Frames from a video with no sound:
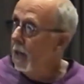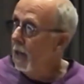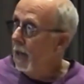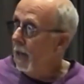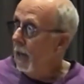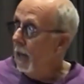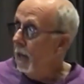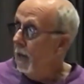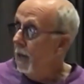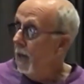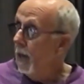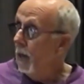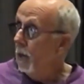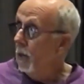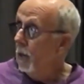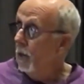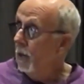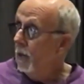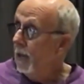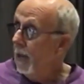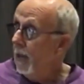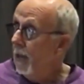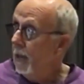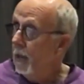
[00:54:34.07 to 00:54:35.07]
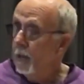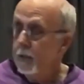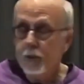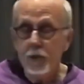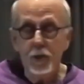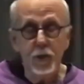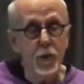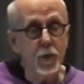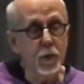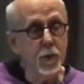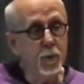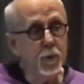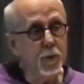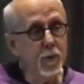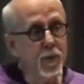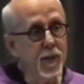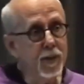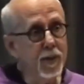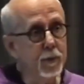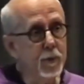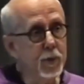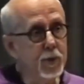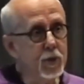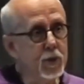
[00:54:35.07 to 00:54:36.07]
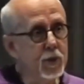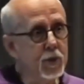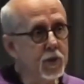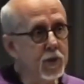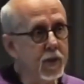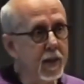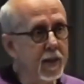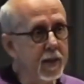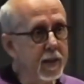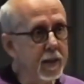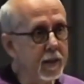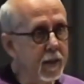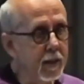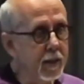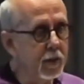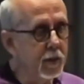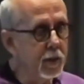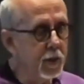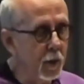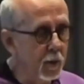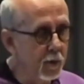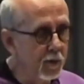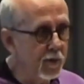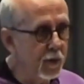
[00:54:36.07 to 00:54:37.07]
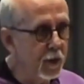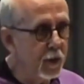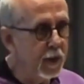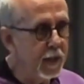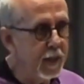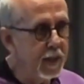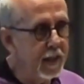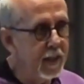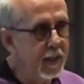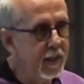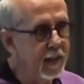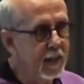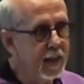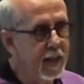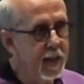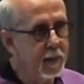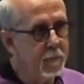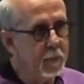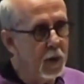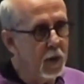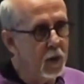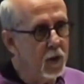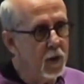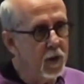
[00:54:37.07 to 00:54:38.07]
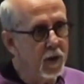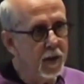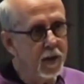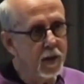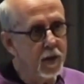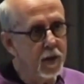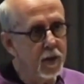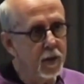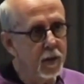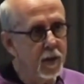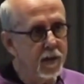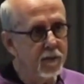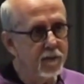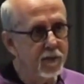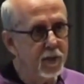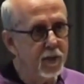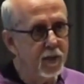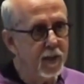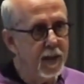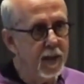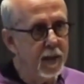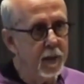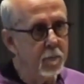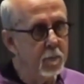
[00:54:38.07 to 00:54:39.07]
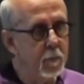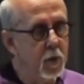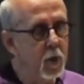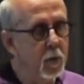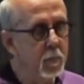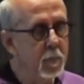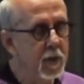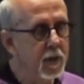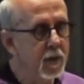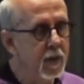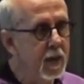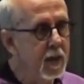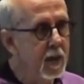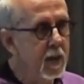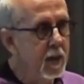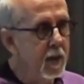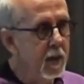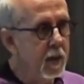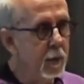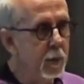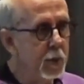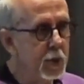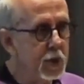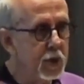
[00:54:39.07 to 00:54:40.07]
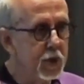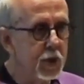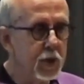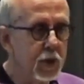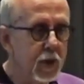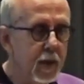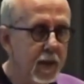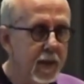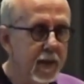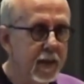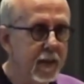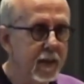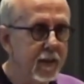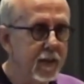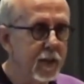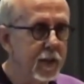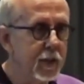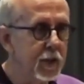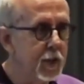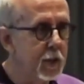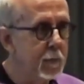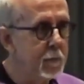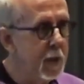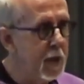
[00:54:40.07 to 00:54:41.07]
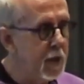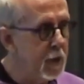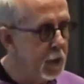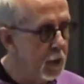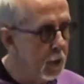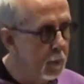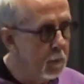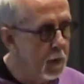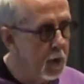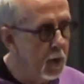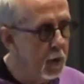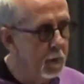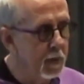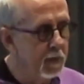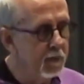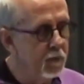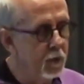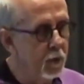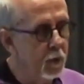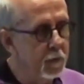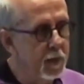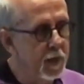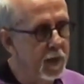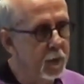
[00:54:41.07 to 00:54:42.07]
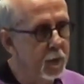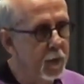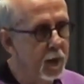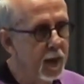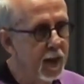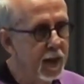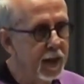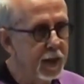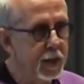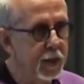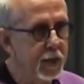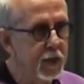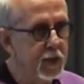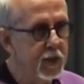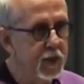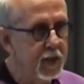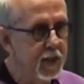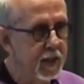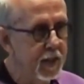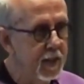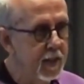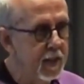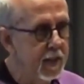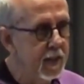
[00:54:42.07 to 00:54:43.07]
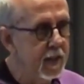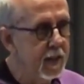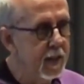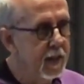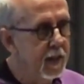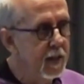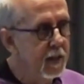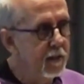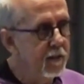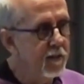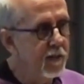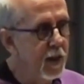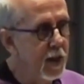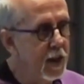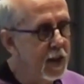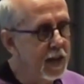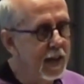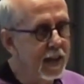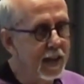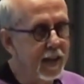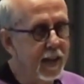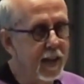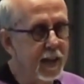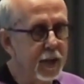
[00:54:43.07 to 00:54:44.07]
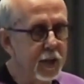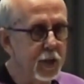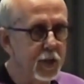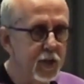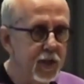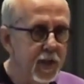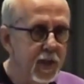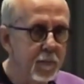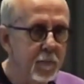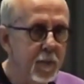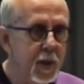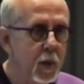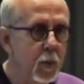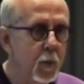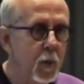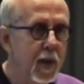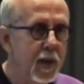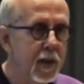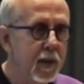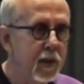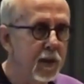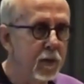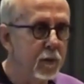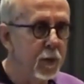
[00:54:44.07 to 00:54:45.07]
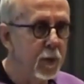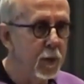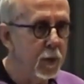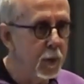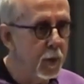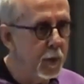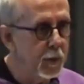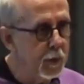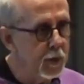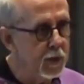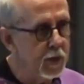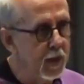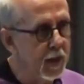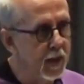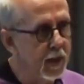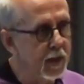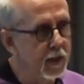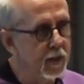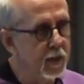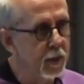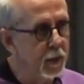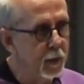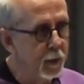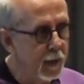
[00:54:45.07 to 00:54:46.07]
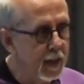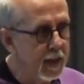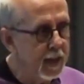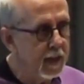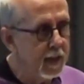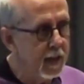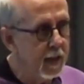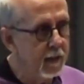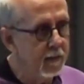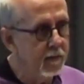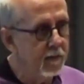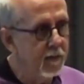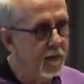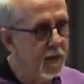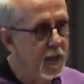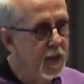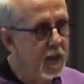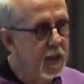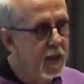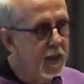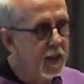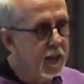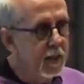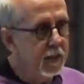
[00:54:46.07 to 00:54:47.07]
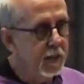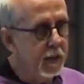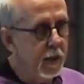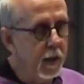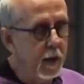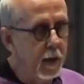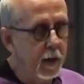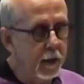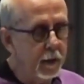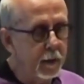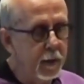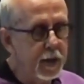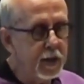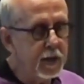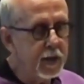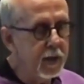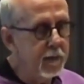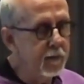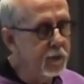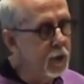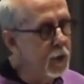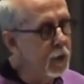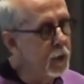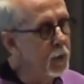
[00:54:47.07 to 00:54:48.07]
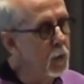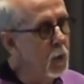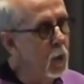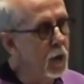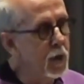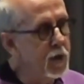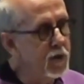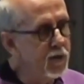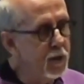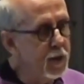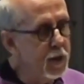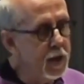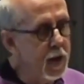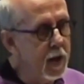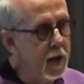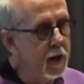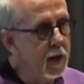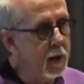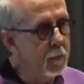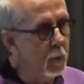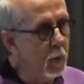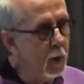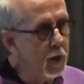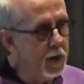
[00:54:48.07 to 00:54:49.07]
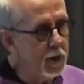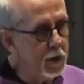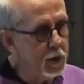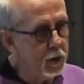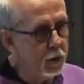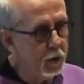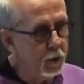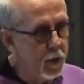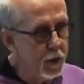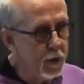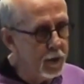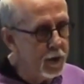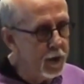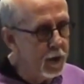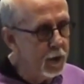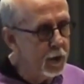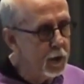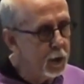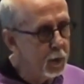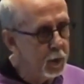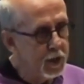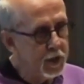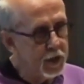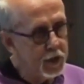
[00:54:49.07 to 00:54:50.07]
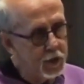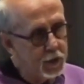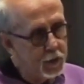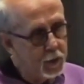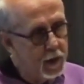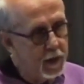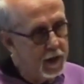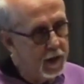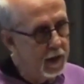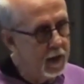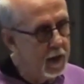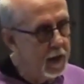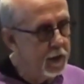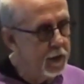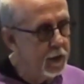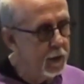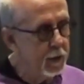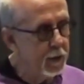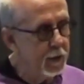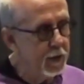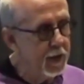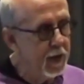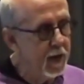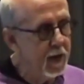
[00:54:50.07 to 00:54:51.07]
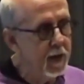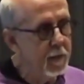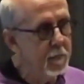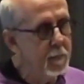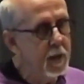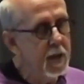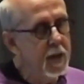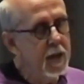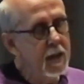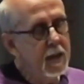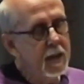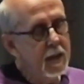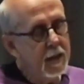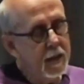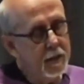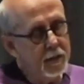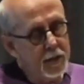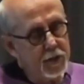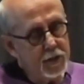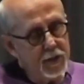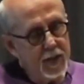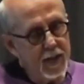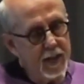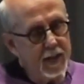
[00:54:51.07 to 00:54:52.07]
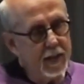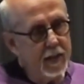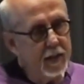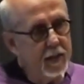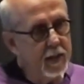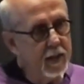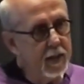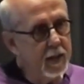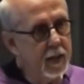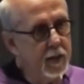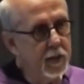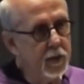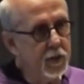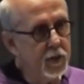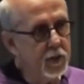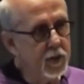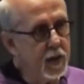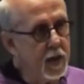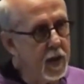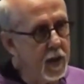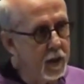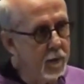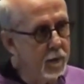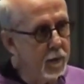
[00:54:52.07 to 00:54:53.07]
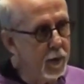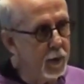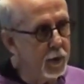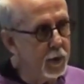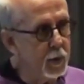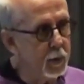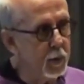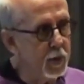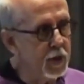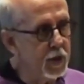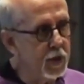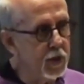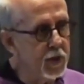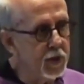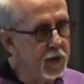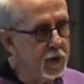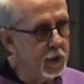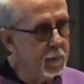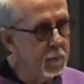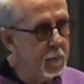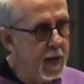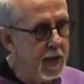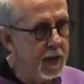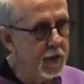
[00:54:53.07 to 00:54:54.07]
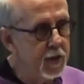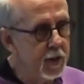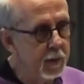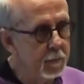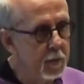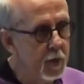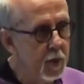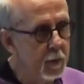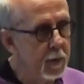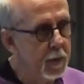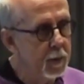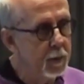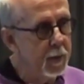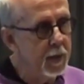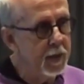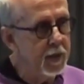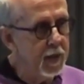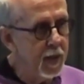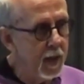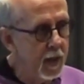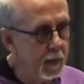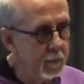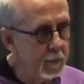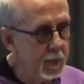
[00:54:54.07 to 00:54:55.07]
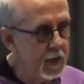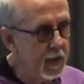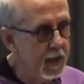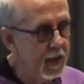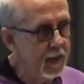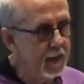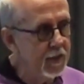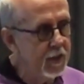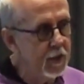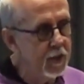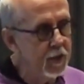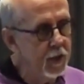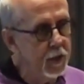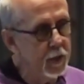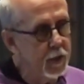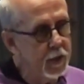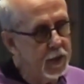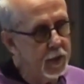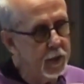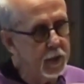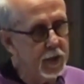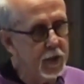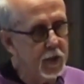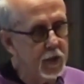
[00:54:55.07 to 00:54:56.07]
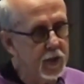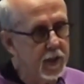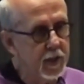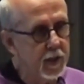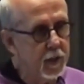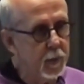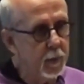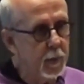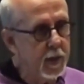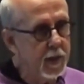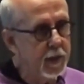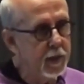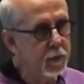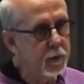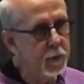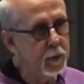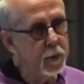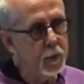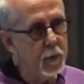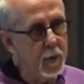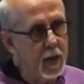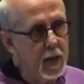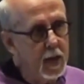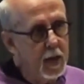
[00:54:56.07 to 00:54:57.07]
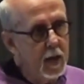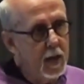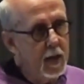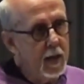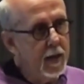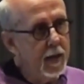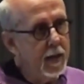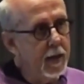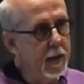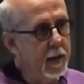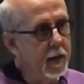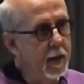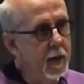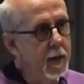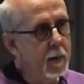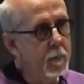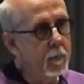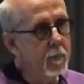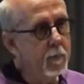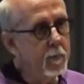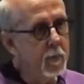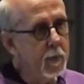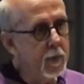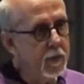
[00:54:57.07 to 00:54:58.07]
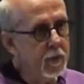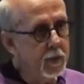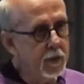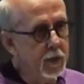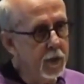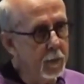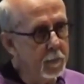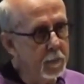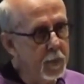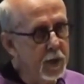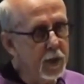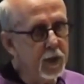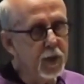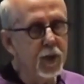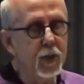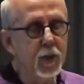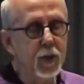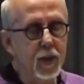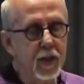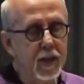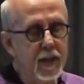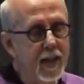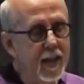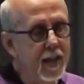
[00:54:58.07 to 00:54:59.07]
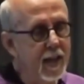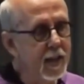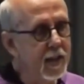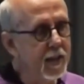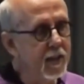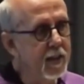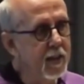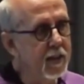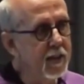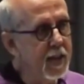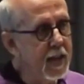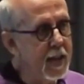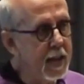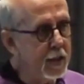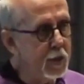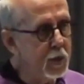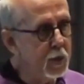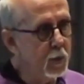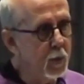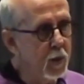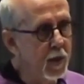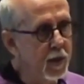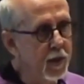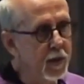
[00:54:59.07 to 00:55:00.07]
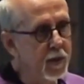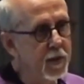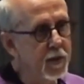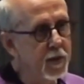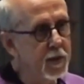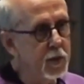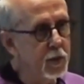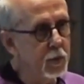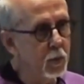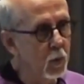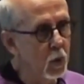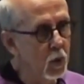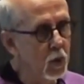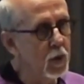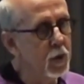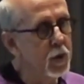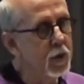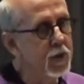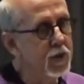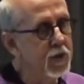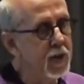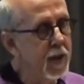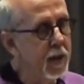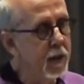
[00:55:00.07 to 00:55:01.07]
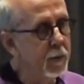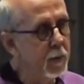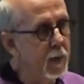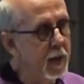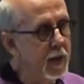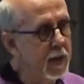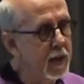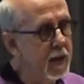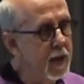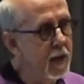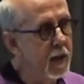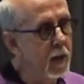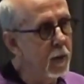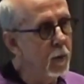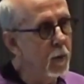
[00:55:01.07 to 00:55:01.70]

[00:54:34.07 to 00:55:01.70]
And now look at it. So it was just like, and Tofurky came along, at a moment, it was just like this special moment for me where I could see, finally, I could see my way through. It was like the Greeks have two words for time. One is chronos, which is chronological time, and the second is kairos, which is this magic moment when time stands still and you can see your way through. And I submit to you today that that's where this world is at right now.